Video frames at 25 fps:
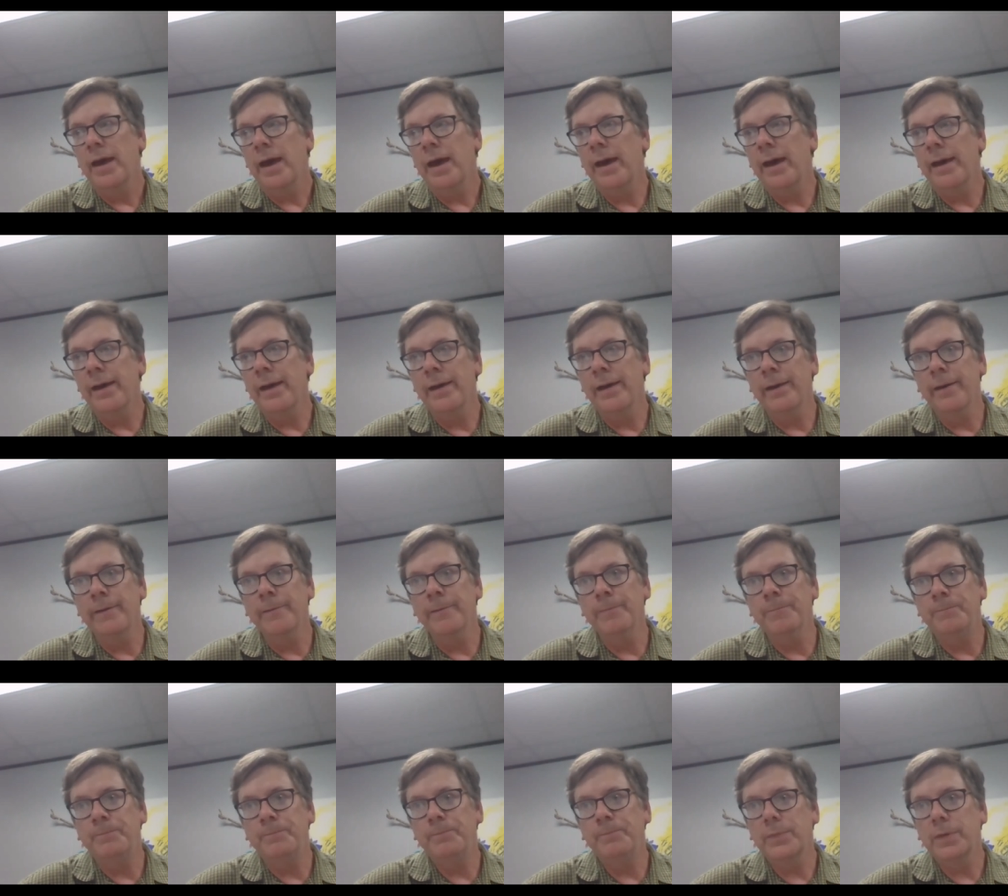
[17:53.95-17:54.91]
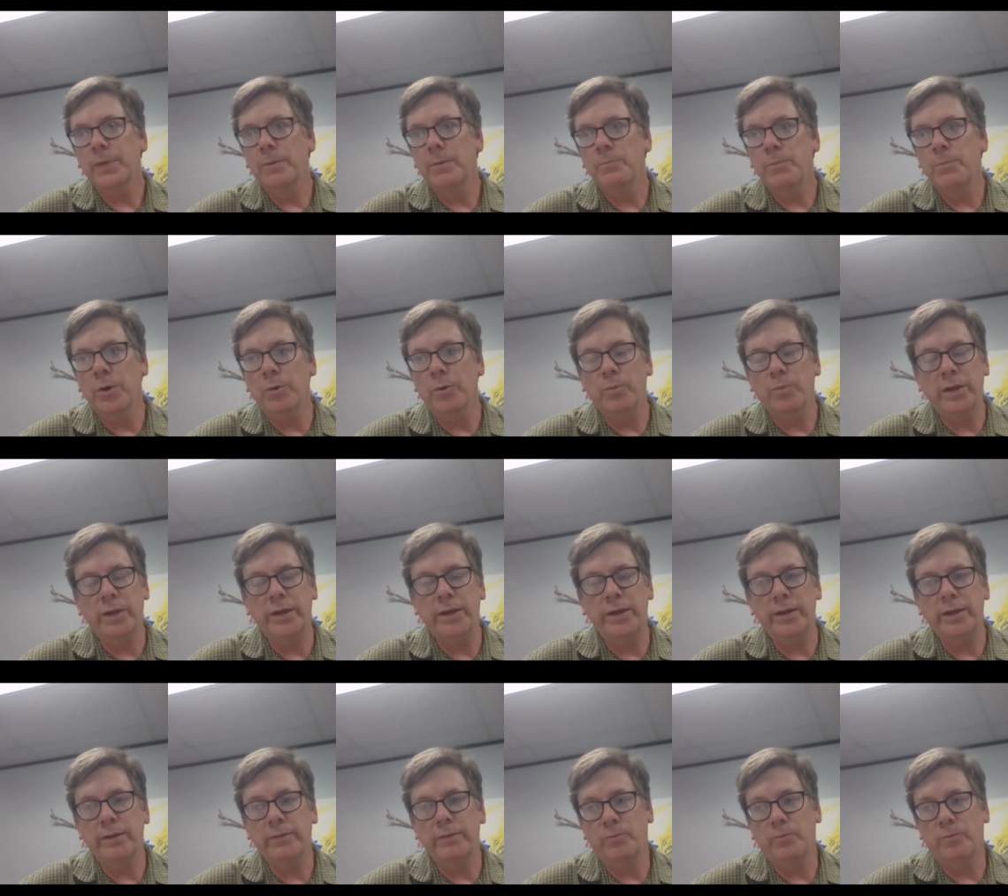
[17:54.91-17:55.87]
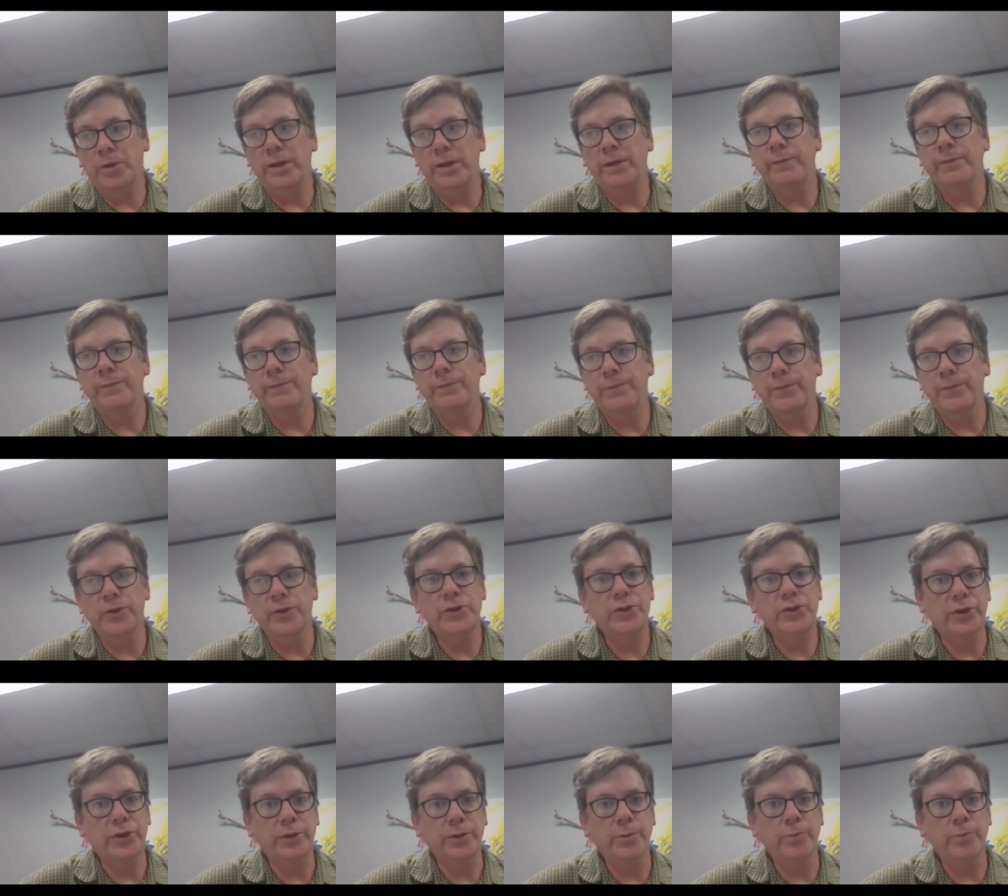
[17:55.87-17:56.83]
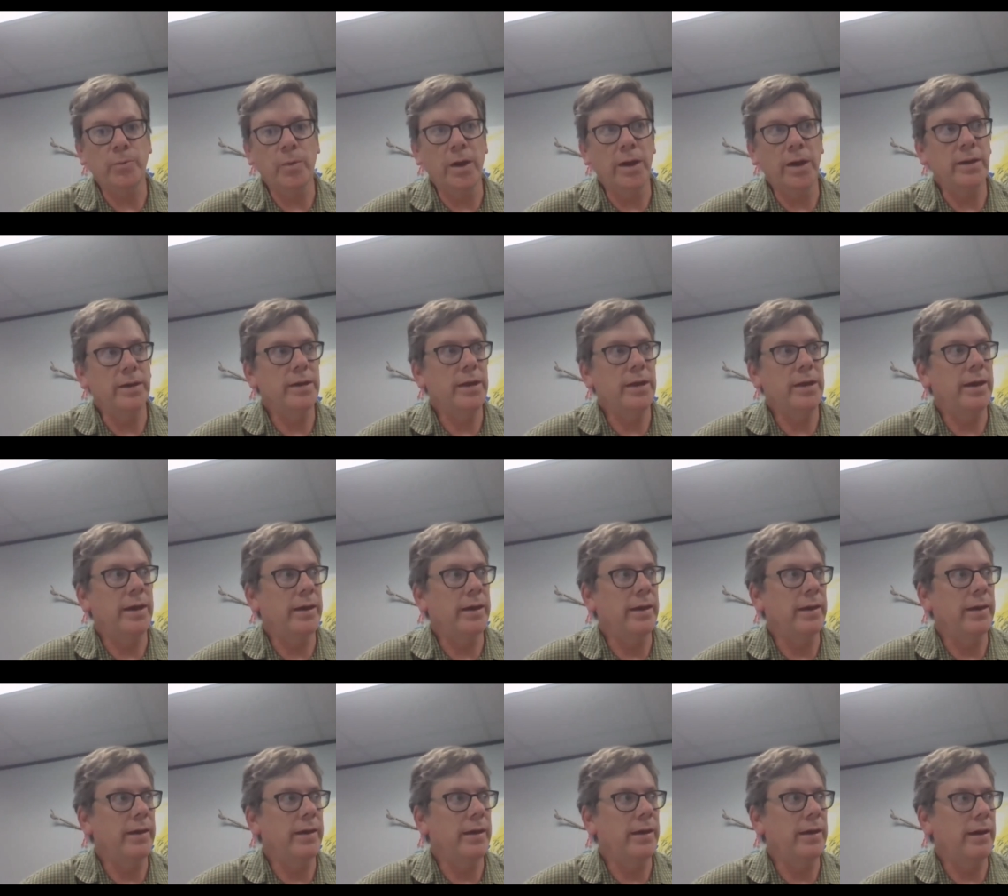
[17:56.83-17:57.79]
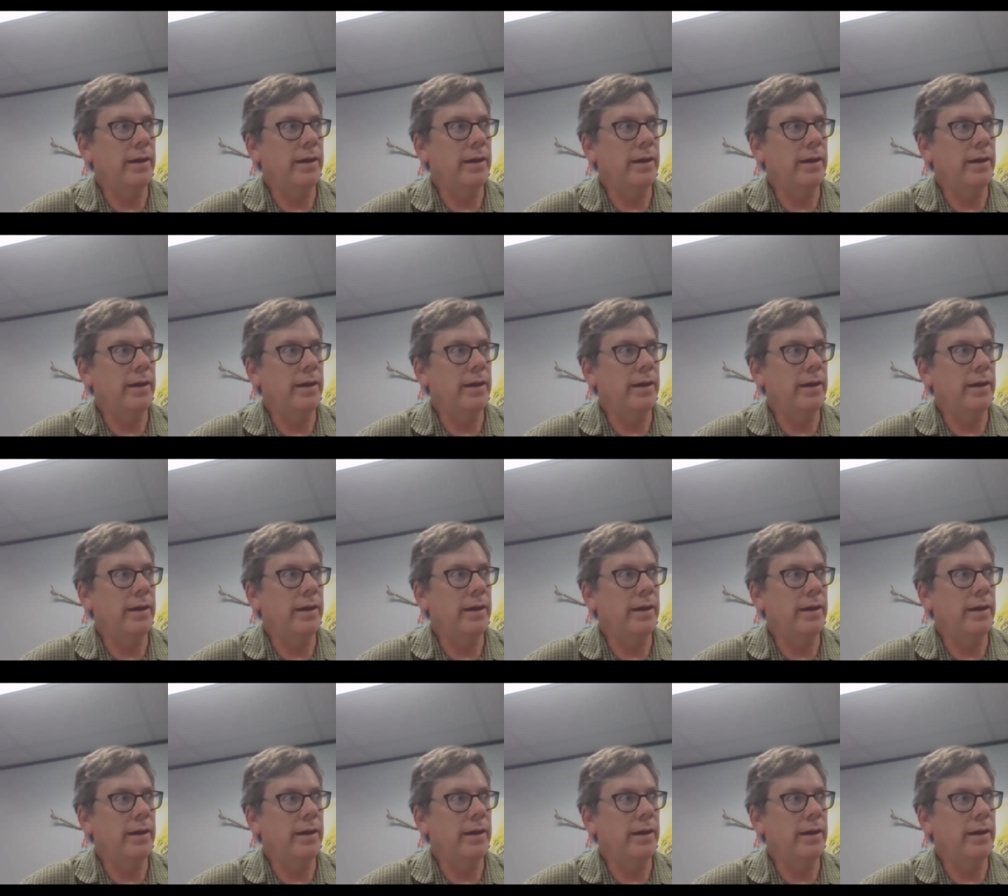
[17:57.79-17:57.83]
Um, but we we for sure want uh,